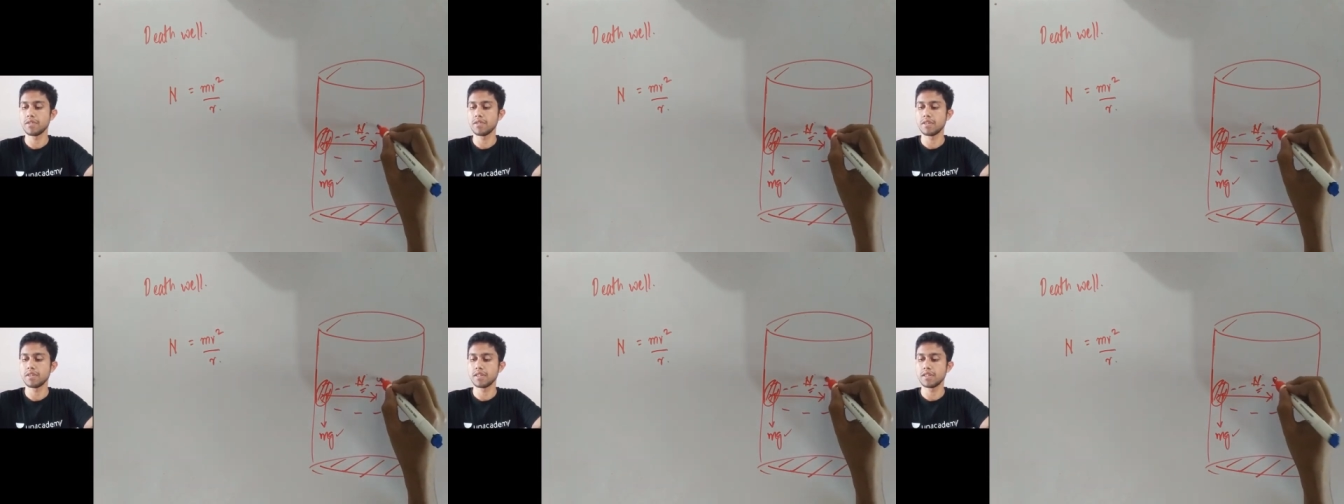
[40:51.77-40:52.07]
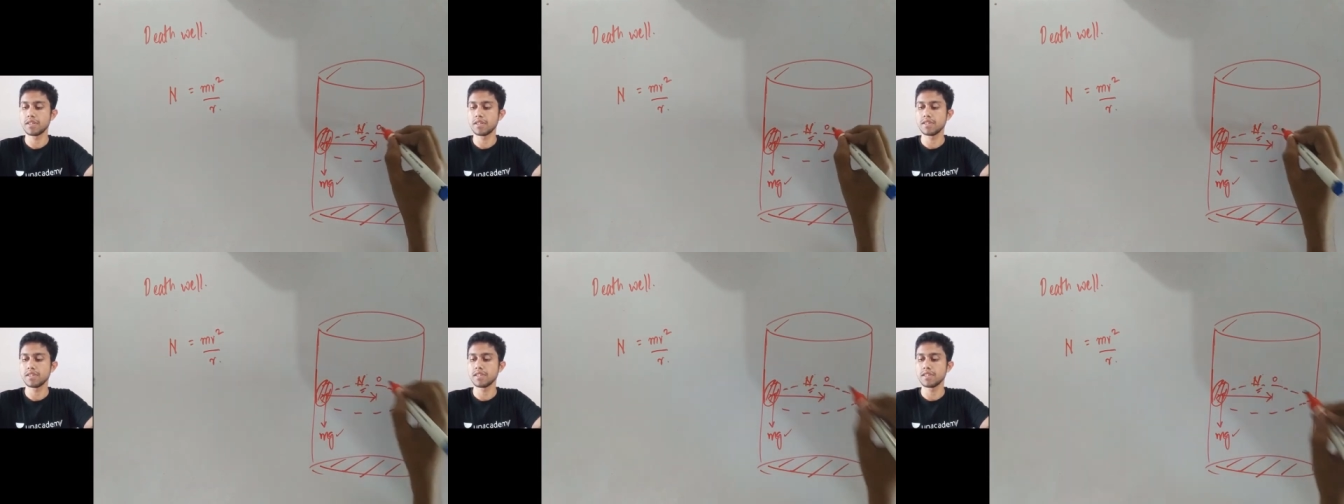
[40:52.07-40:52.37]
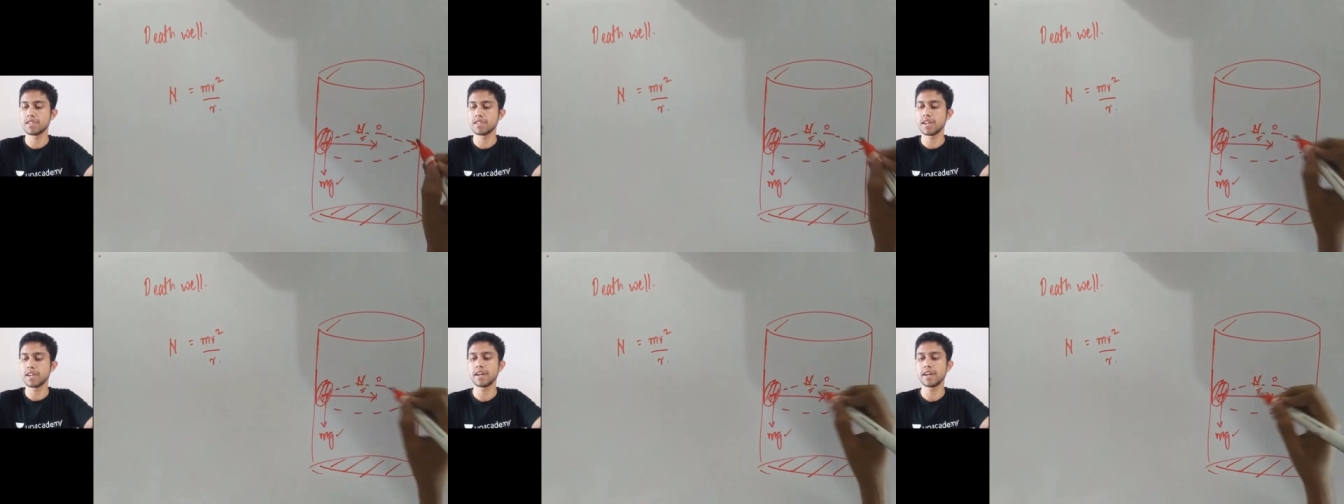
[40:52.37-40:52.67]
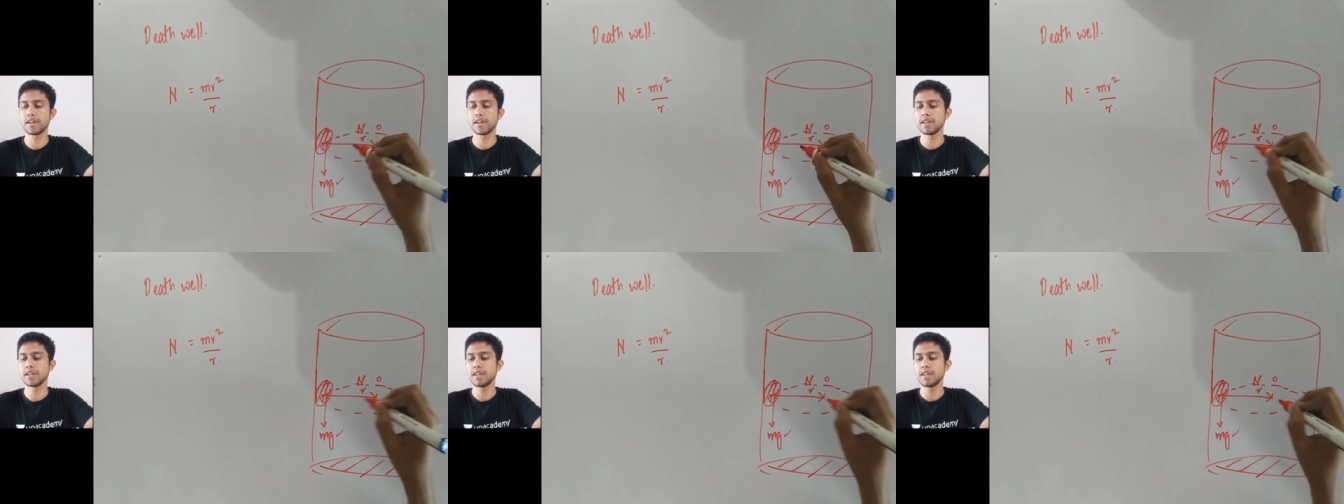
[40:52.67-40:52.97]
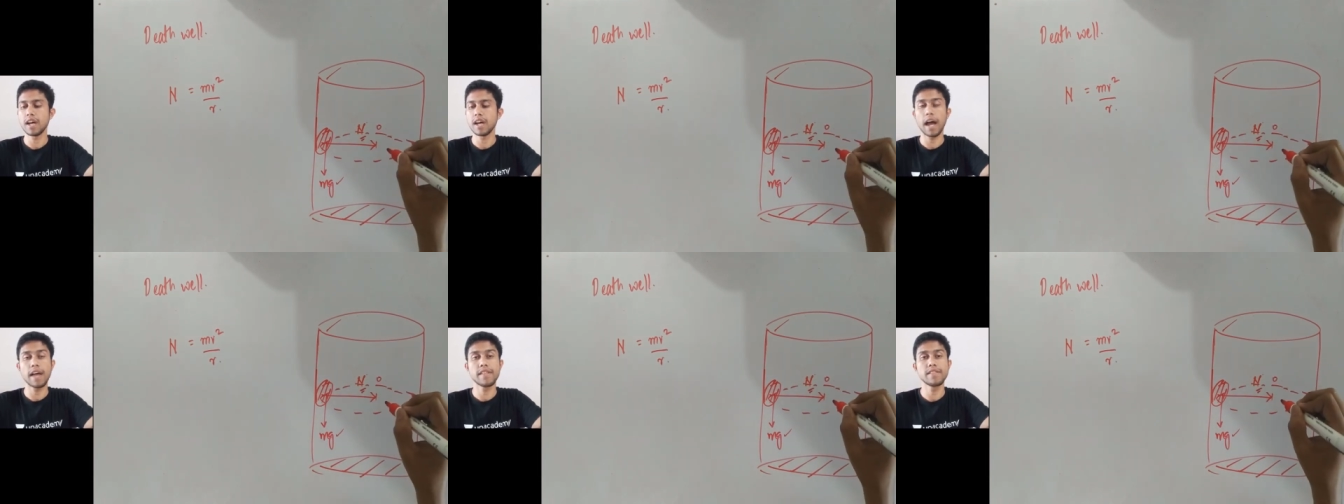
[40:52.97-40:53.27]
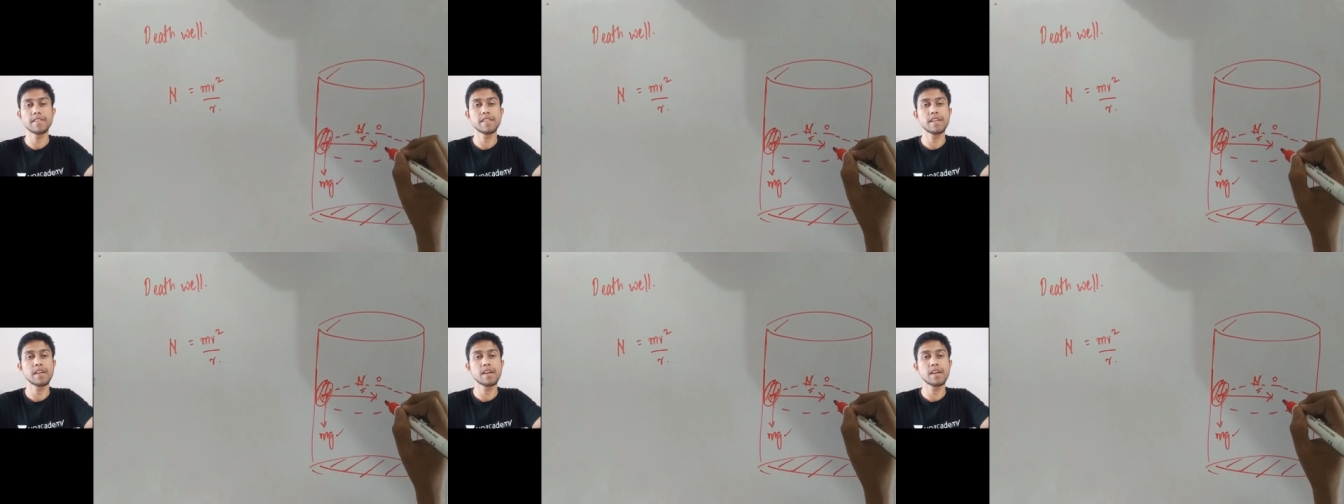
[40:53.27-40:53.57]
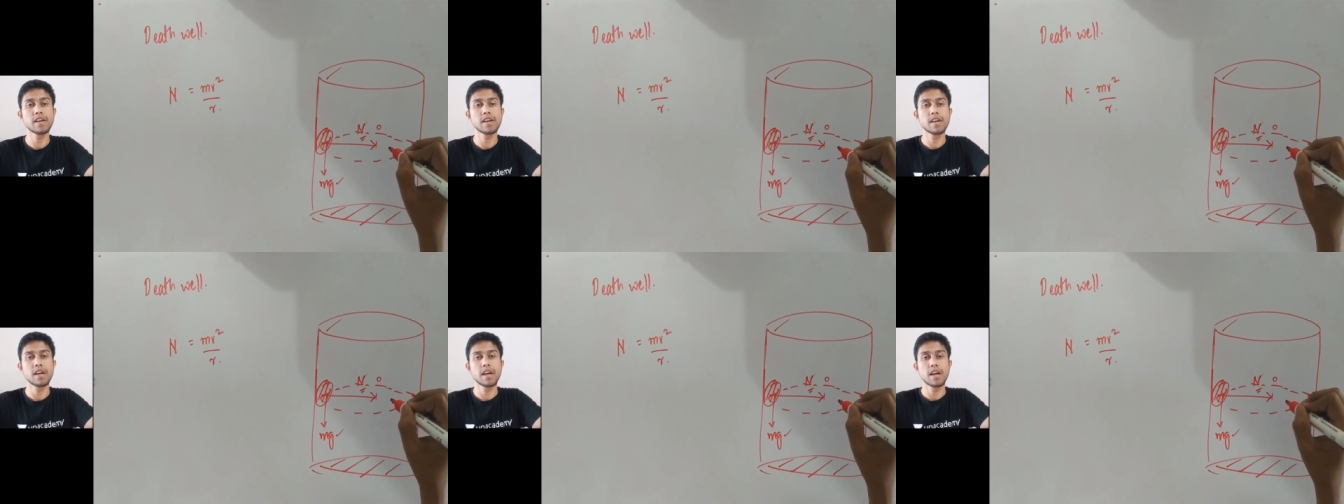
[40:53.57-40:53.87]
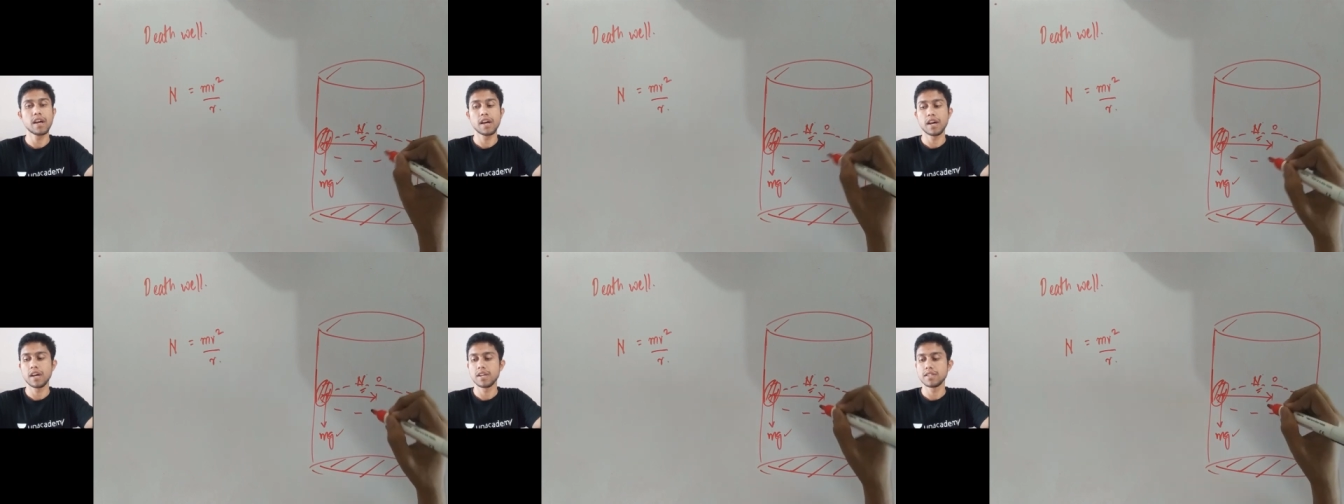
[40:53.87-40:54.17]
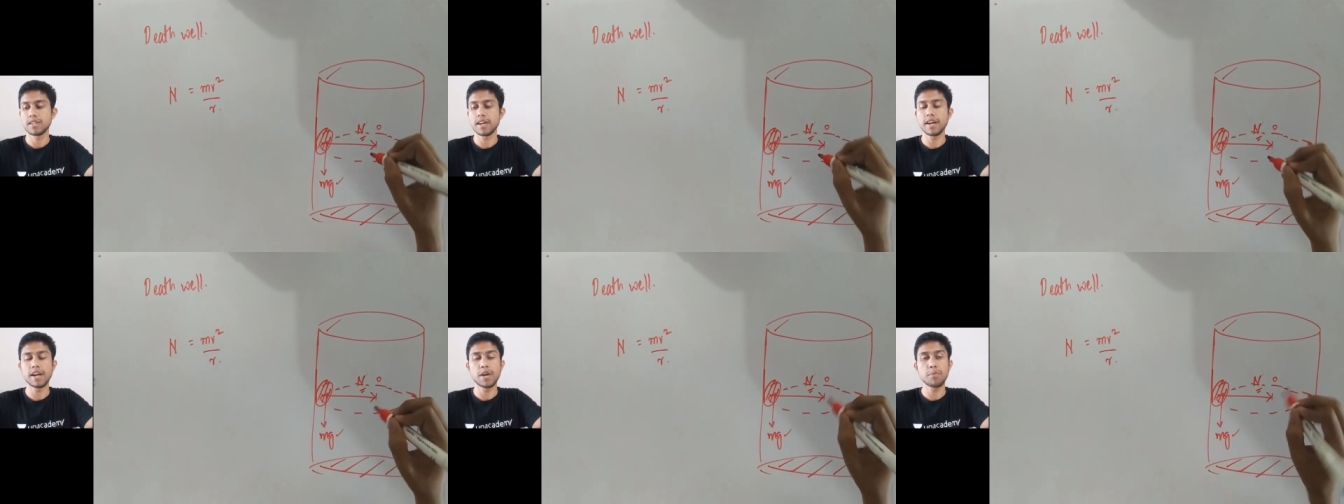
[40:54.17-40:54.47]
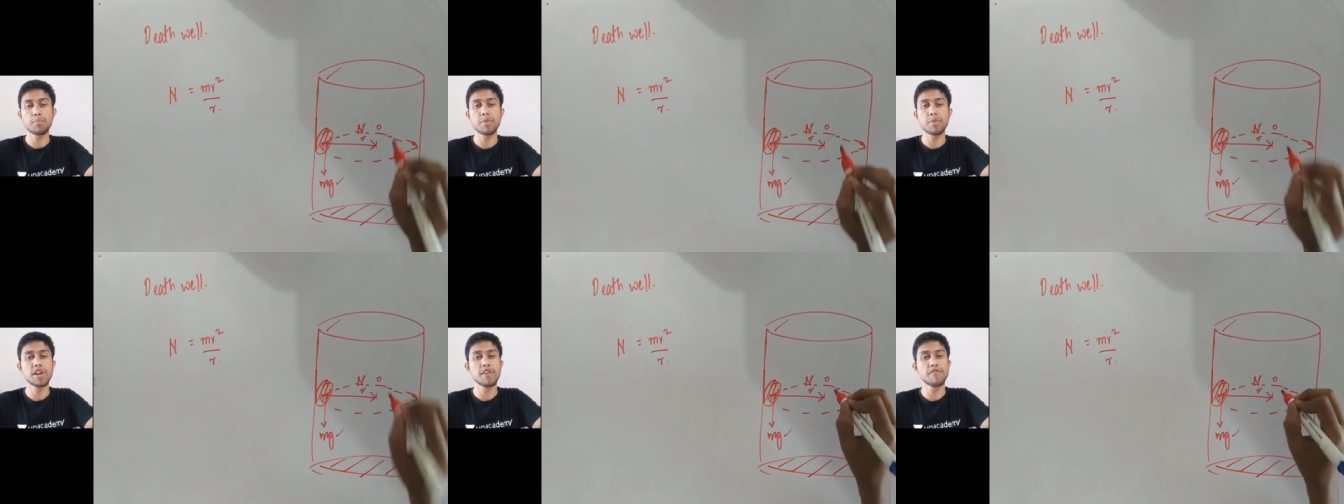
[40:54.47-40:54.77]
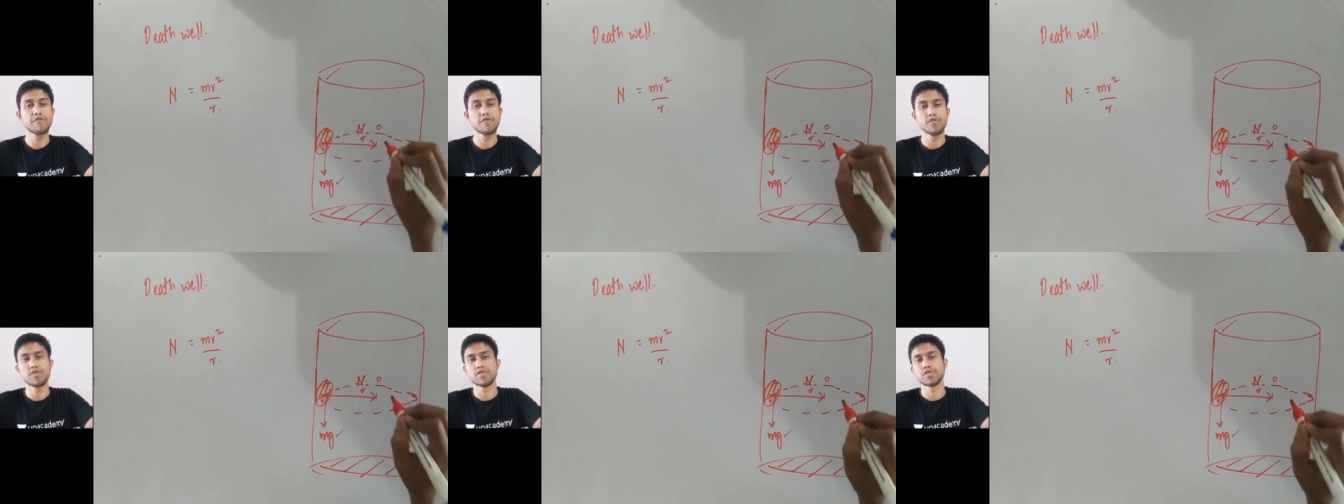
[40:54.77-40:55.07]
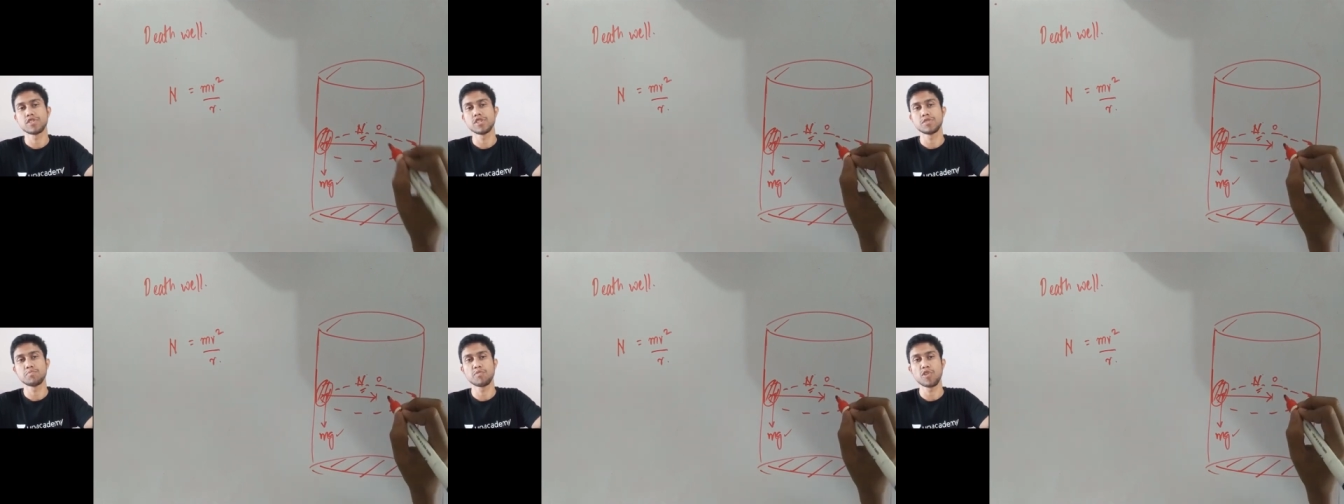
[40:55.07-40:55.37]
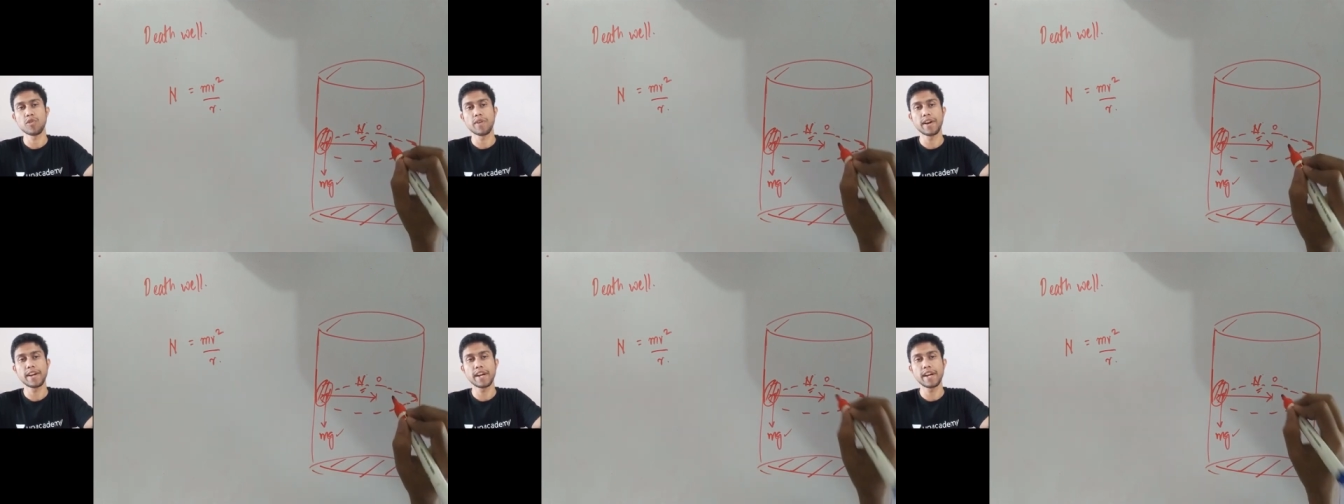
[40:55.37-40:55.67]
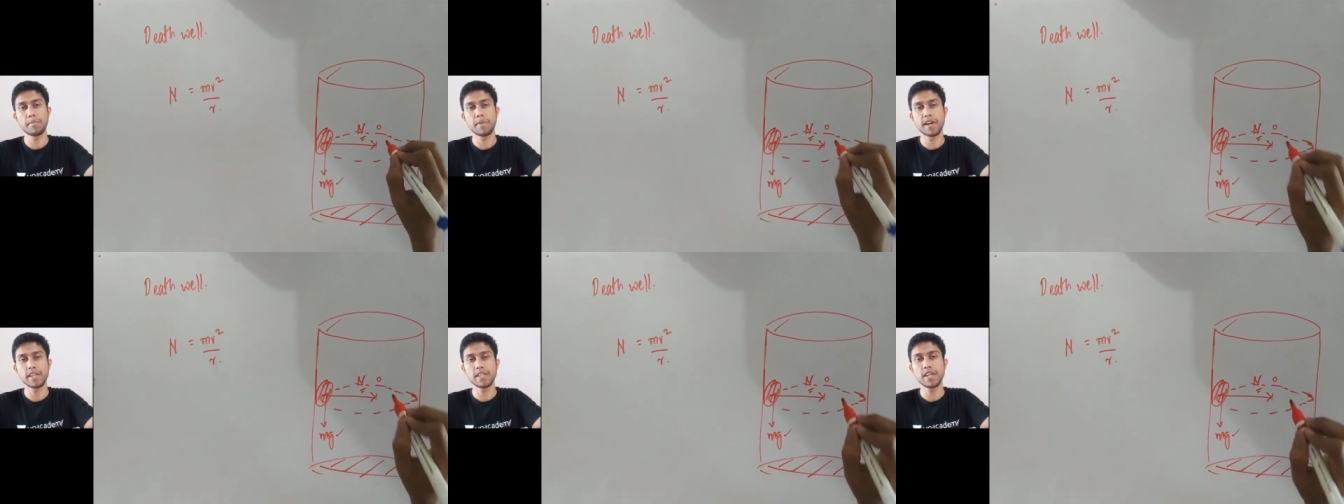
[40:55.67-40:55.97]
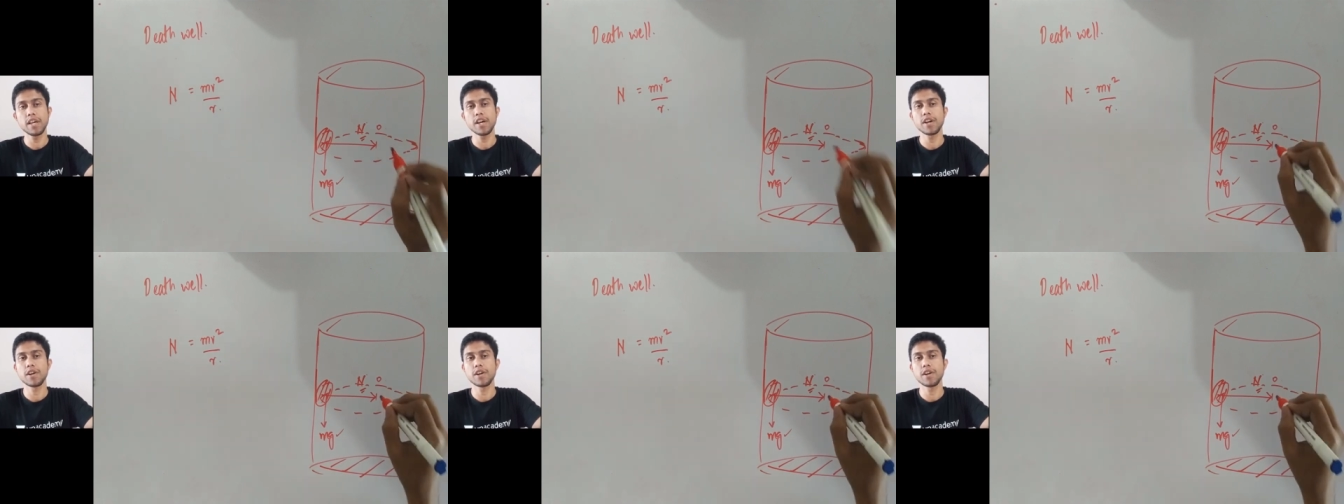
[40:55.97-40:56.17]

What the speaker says: this is the center, and the centripetal force is provided by the